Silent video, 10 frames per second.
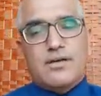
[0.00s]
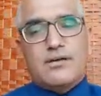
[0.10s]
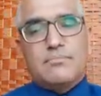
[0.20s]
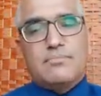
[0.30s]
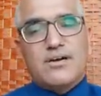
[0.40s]

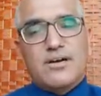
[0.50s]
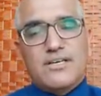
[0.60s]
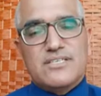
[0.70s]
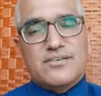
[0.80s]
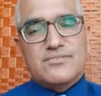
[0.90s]

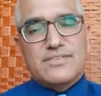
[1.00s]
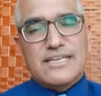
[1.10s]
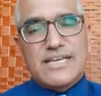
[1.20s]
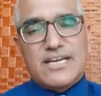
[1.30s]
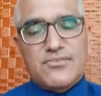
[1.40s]
because of the
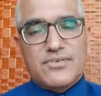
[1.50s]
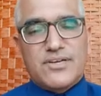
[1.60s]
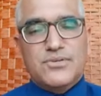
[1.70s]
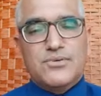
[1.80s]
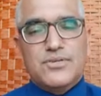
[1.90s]
lack of
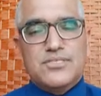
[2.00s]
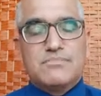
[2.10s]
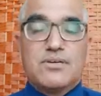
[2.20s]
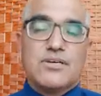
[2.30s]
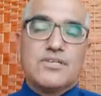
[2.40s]
activities,
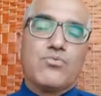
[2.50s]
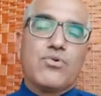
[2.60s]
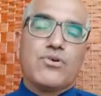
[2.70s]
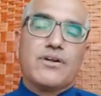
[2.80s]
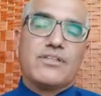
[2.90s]
because
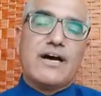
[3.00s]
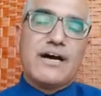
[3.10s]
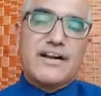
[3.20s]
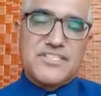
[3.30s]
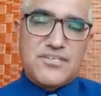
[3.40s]
walking on the
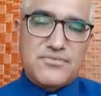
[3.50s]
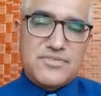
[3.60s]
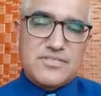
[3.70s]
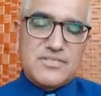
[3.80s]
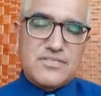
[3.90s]
hard
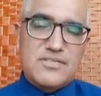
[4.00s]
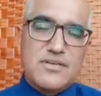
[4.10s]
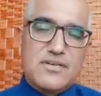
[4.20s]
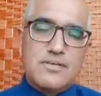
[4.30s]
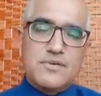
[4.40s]
surfaces,
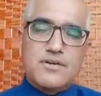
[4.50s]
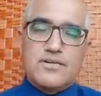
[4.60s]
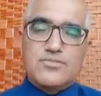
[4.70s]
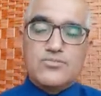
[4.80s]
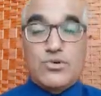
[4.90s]

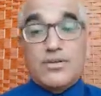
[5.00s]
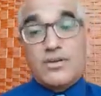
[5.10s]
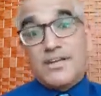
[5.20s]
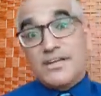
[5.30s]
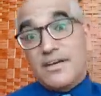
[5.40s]
because walking
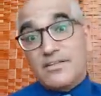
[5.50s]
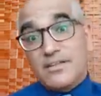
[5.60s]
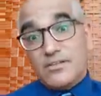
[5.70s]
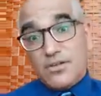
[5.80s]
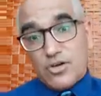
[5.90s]
not on the
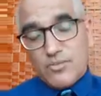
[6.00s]
normal